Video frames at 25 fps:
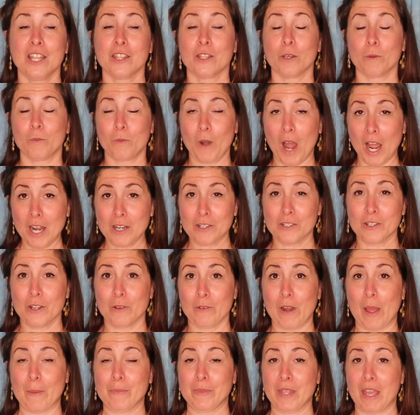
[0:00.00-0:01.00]
The Ronto
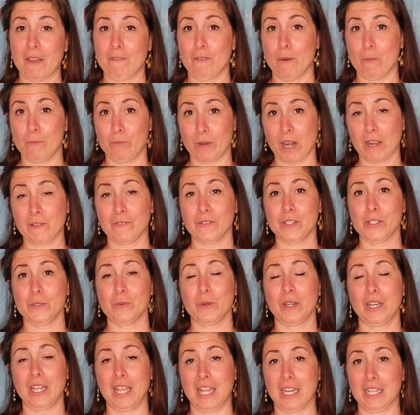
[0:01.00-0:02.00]
wrap, they have a breakfast
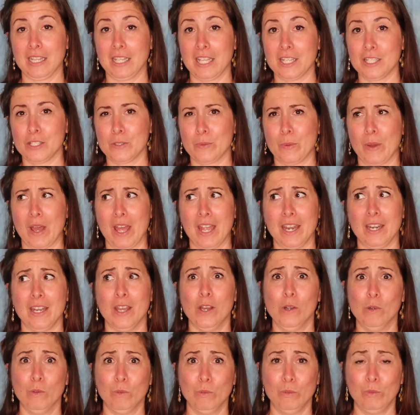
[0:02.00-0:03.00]
one and a lunch one.
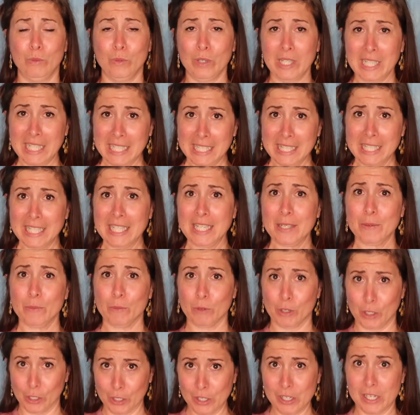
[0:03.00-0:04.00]
Really
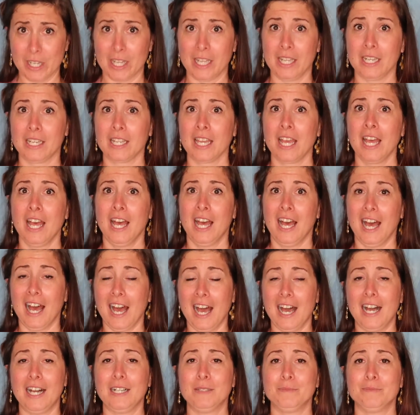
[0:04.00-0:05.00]
good.
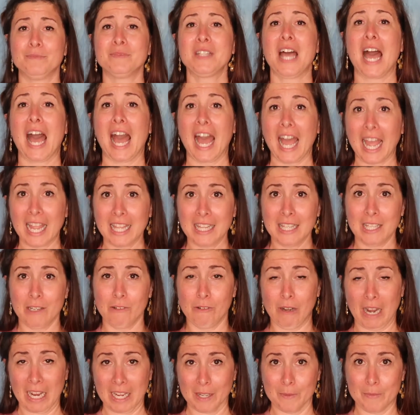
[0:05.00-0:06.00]
Highly
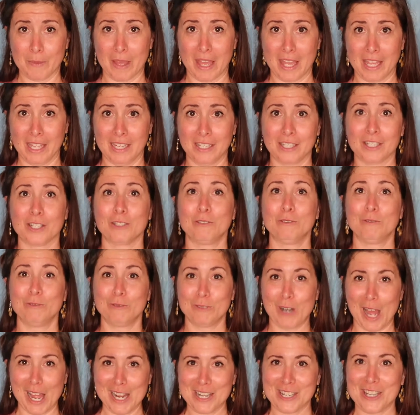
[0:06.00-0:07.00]
recommend
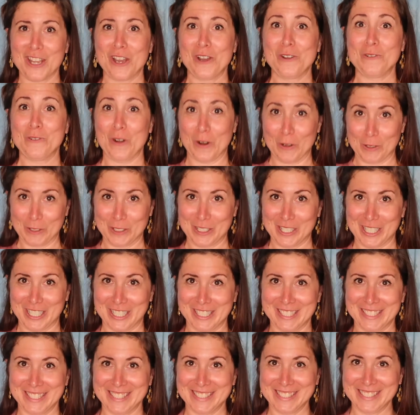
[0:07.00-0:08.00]
Ronto
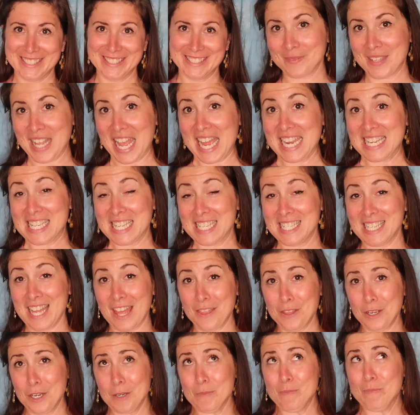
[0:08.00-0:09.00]
Roasters. And
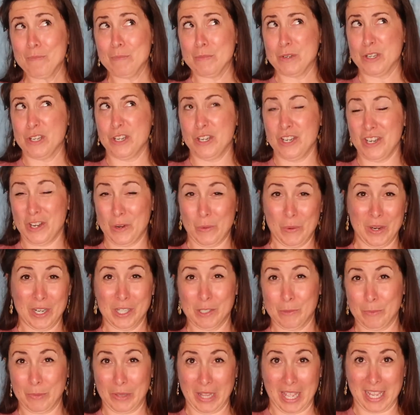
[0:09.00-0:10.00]
another
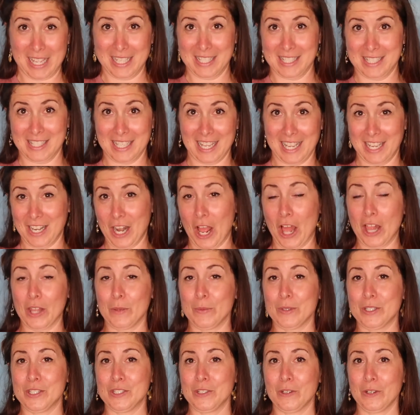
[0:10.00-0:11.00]
newish place in
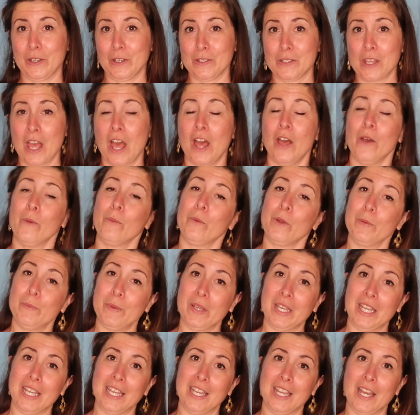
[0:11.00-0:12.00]
Hollywood Studios would
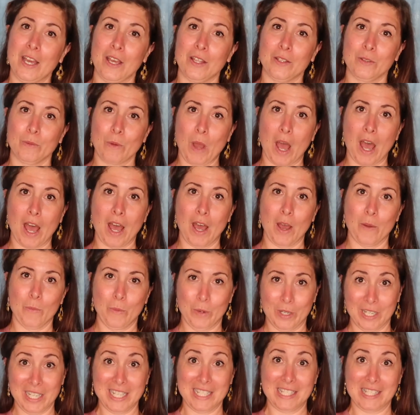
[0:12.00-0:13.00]
be
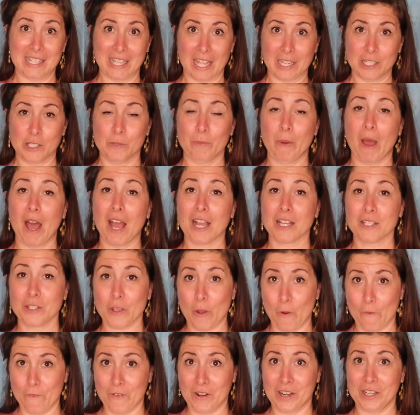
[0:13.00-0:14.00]
Woody's Lunchbox
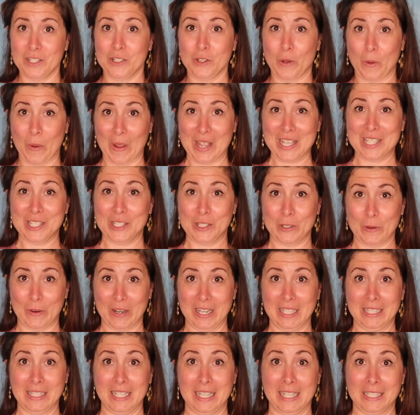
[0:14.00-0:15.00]
over in Toy
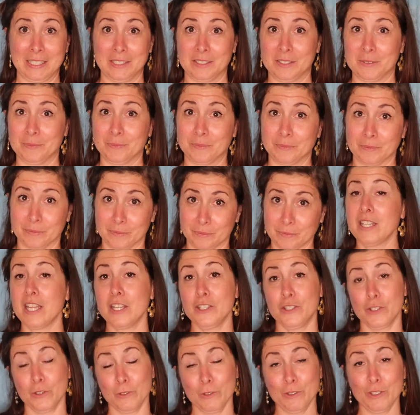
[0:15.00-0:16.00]
Story Land. They
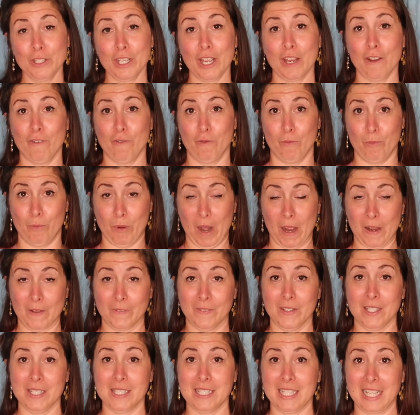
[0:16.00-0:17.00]
do serve
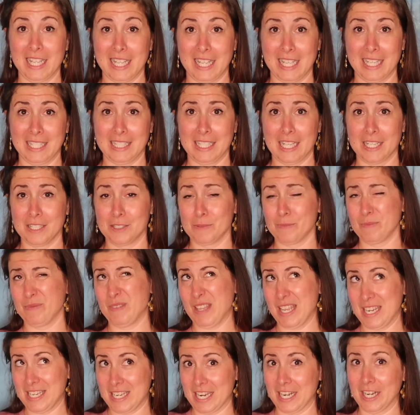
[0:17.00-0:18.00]
breakfast and lunch
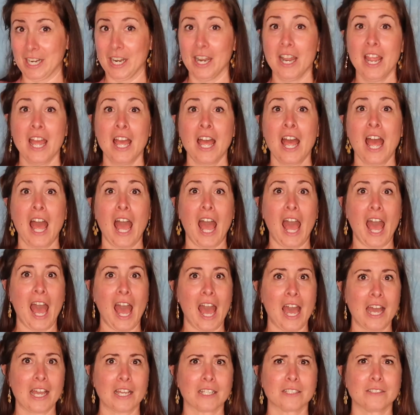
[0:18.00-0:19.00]
and dinner.
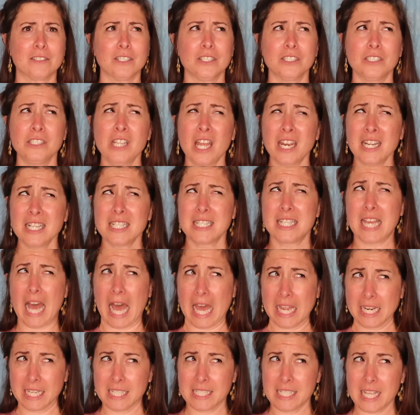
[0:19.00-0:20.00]
There's not a
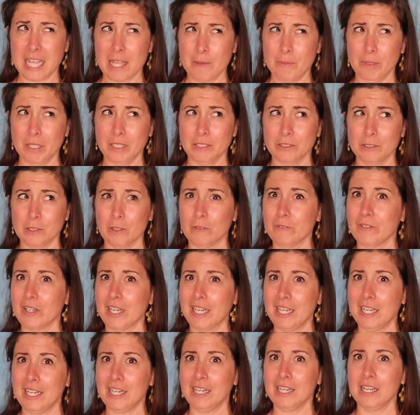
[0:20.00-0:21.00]
ton of tables over
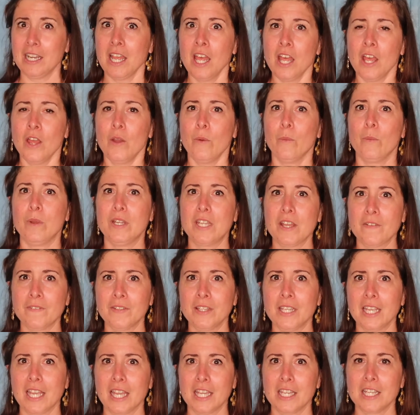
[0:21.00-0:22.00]
here. We
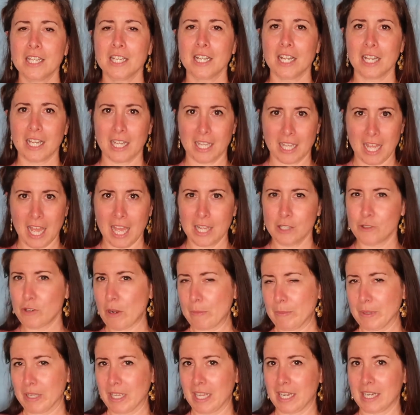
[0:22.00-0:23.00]
definitely had
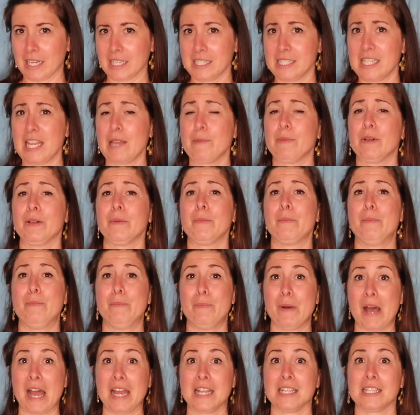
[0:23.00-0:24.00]
trouble getting a table,
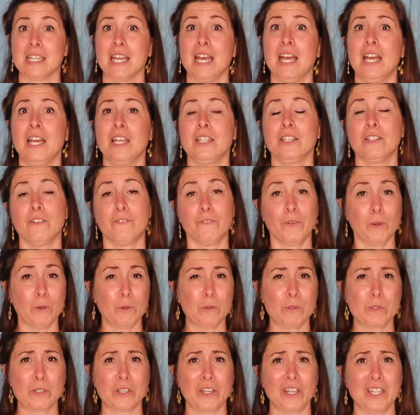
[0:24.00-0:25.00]
but the food
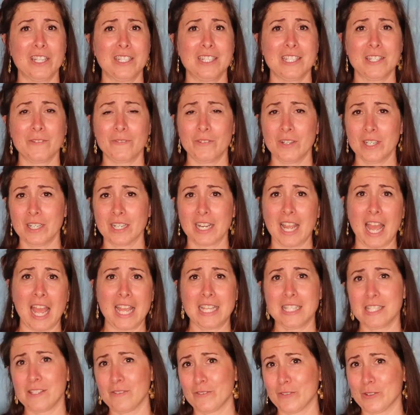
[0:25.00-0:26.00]
was good, different
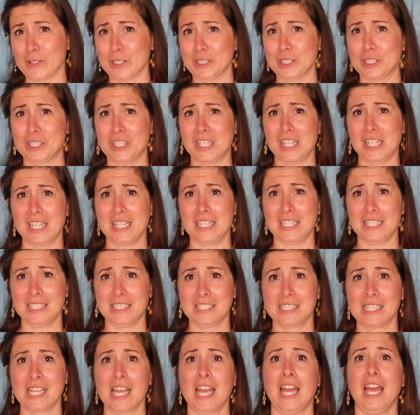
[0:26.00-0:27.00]
kinds of grilled
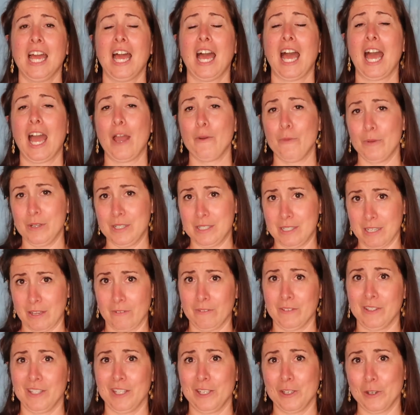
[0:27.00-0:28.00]
cheese. I would
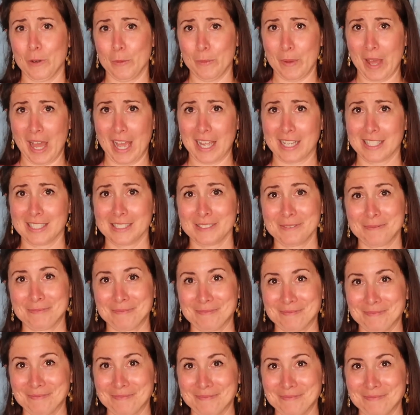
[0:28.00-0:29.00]
definitely go back.
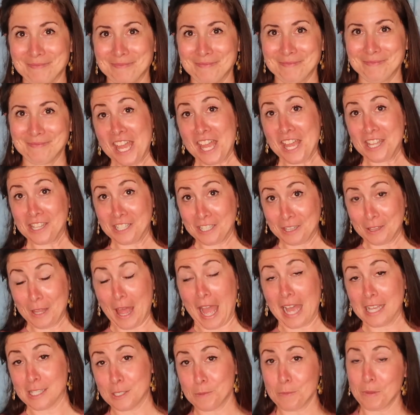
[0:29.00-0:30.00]
And the
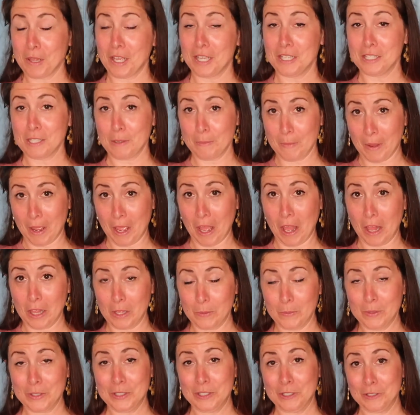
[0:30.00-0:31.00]
last place on my Hollywood